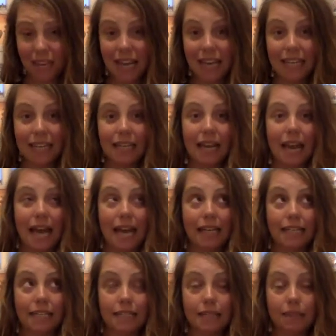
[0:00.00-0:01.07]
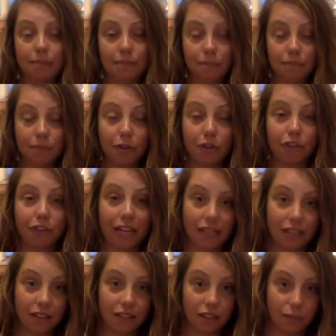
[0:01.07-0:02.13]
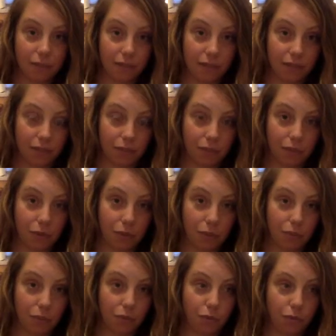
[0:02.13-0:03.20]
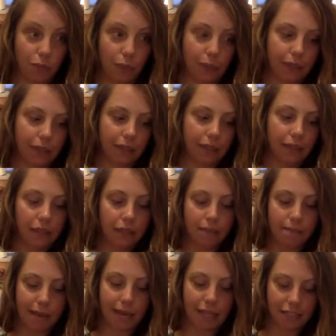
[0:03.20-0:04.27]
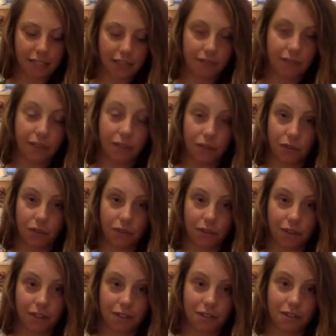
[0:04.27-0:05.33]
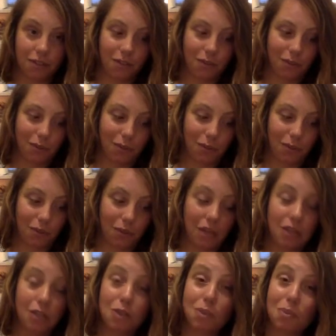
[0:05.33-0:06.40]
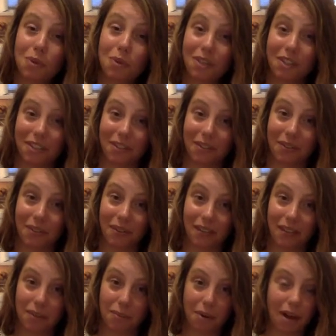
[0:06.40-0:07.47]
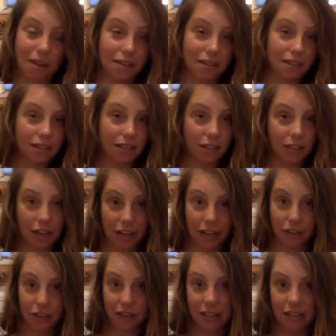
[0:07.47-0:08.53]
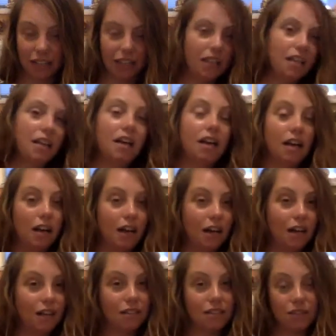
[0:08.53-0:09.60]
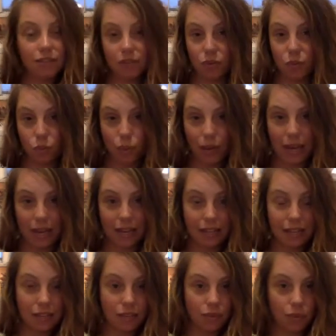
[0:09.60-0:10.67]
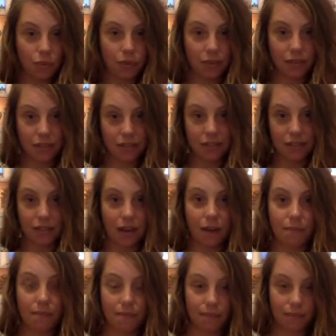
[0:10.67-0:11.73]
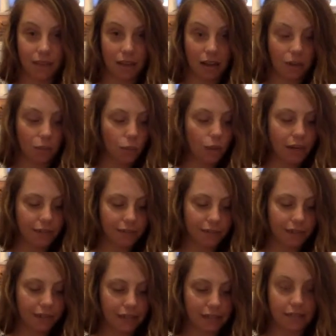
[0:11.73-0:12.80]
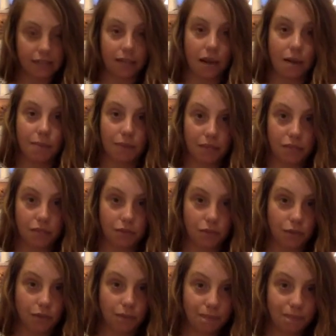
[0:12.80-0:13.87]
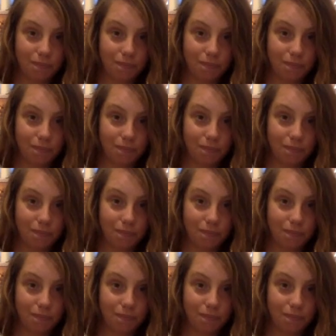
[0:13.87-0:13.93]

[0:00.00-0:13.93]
and create a little bit of room for the magic of the universe to support you in the process, and create different ways for this to come, whatever it is, to come into form.